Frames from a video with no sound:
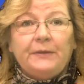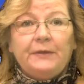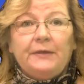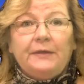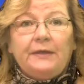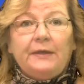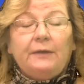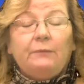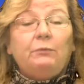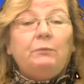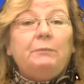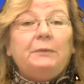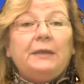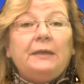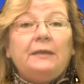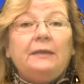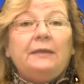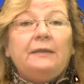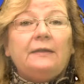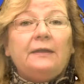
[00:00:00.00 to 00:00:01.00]
It will
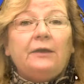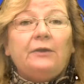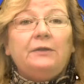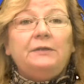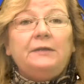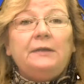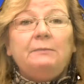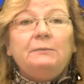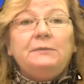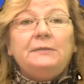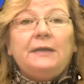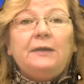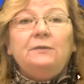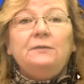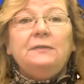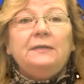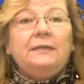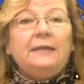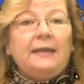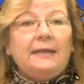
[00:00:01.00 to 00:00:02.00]
begin at Carrie Tabor's
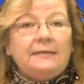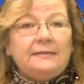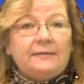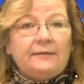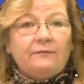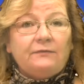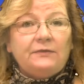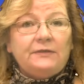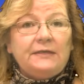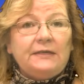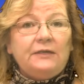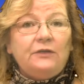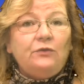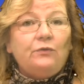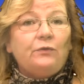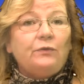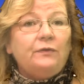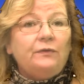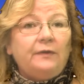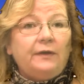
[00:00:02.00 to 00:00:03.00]
house at 817
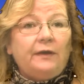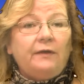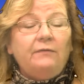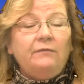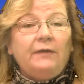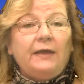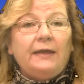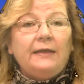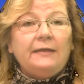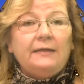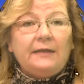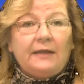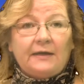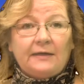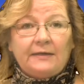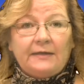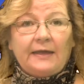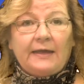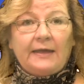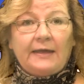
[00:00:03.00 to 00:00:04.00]
North Dove at
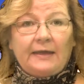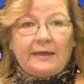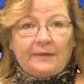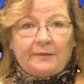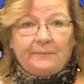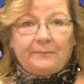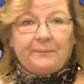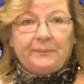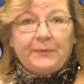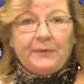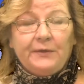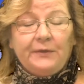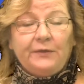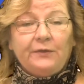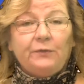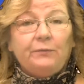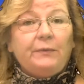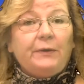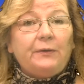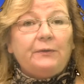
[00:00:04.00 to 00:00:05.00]
9 a.m.
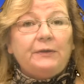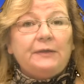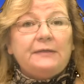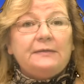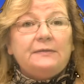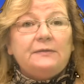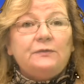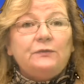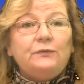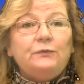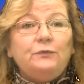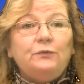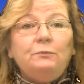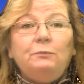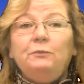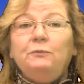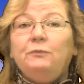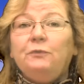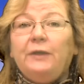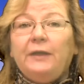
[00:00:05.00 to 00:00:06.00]
The route is
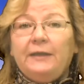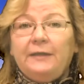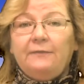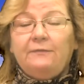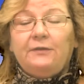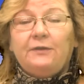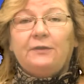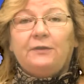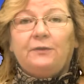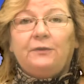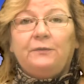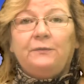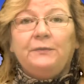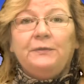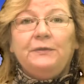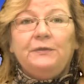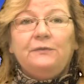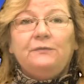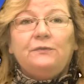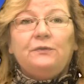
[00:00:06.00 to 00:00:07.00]
suitable for any vehicle,
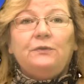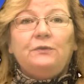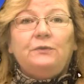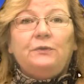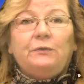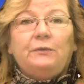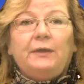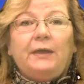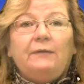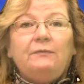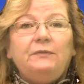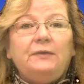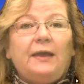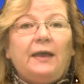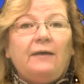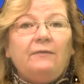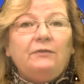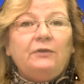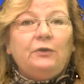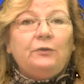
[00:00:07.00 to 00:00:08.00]
so you don't have to
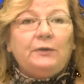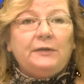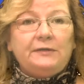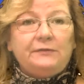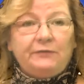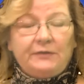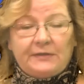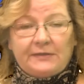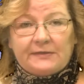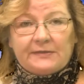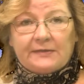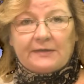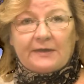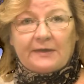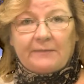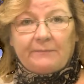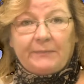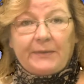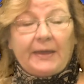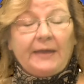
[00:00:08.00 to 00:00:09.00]
have an OHV this
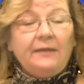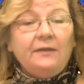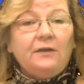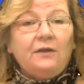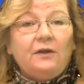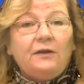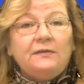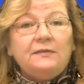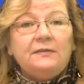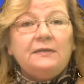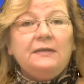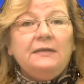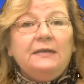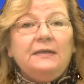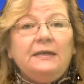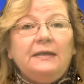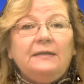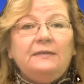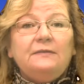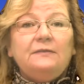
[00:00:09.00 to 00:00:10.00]
time. And the cost
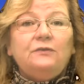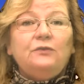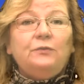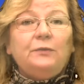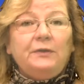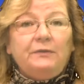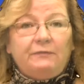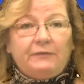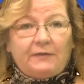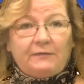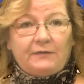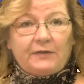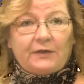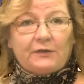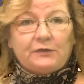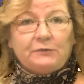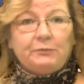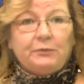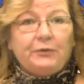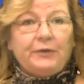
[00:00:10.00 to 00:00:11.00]
is
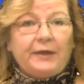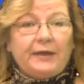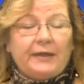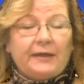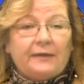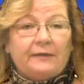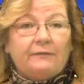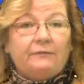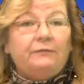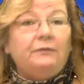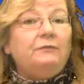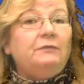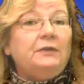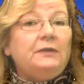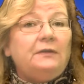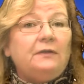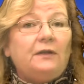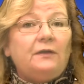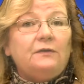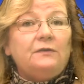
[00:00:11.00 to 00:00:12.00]
$25 per hand,
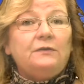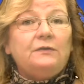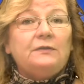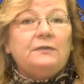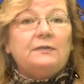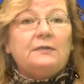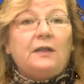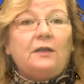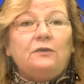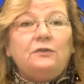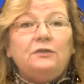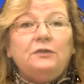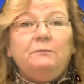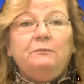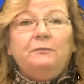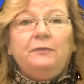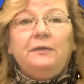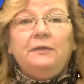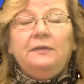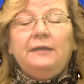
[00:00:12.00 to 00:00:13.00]
$15 to the
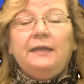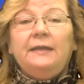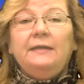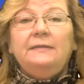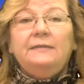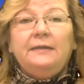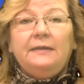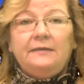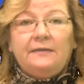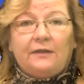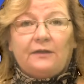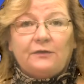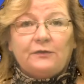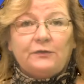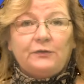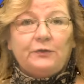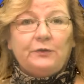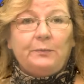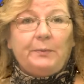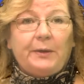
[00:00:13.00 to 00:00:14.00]
Scholarship Fund and $10
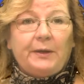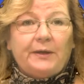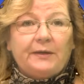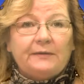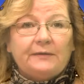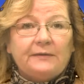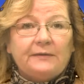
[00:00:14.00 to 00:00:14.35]
to the pot.